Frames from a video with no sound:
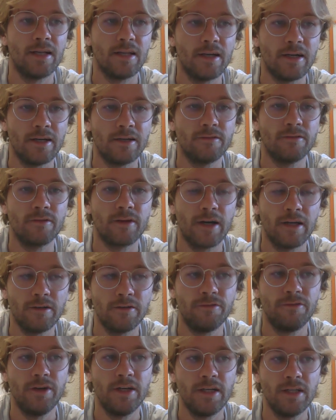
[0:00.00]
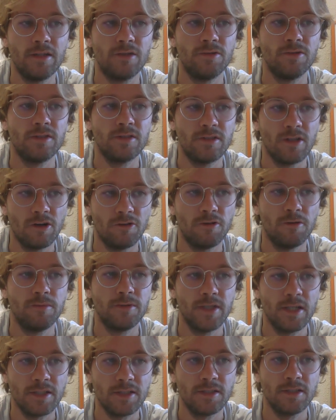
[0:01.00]
life kind of feed into his
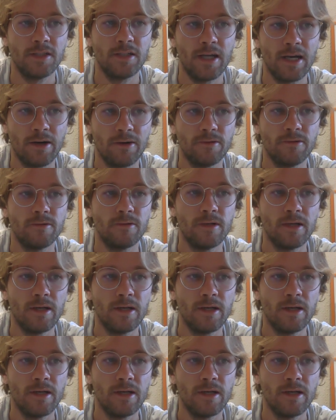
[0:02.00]
self-obsession, and how